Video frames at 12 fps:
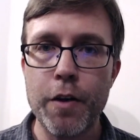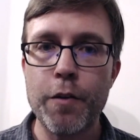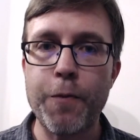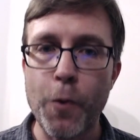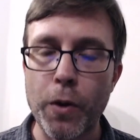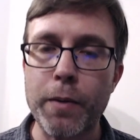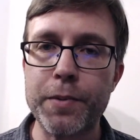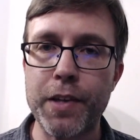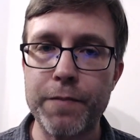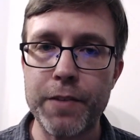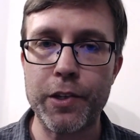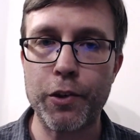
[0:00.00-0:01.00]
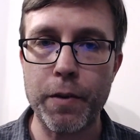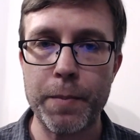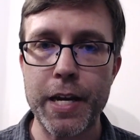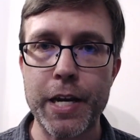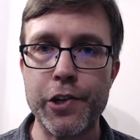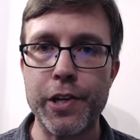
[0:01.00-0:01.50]
forms of
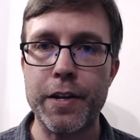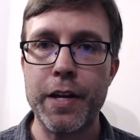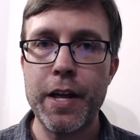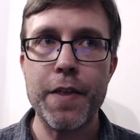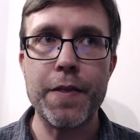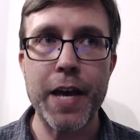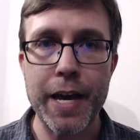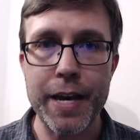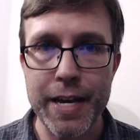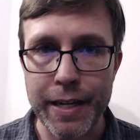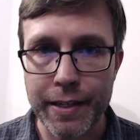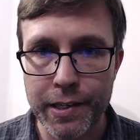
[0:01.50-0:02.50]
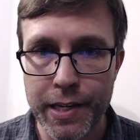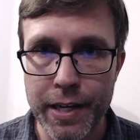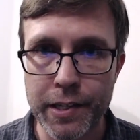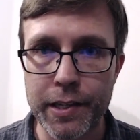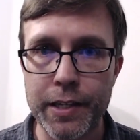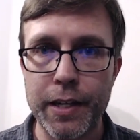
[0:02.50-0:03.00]
discrimination that
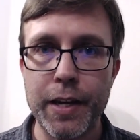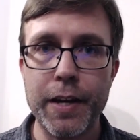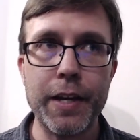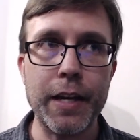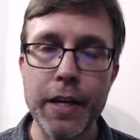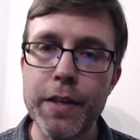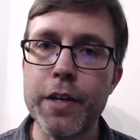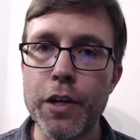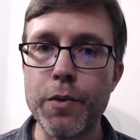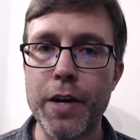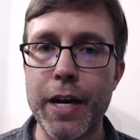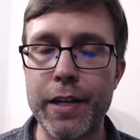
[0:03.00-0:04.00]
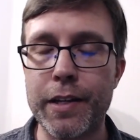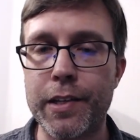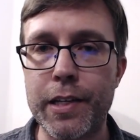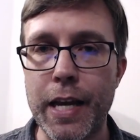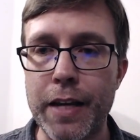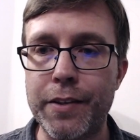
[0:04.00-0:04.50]
exist in the United
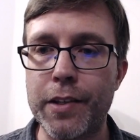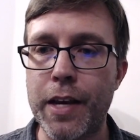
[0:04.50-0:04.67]
States.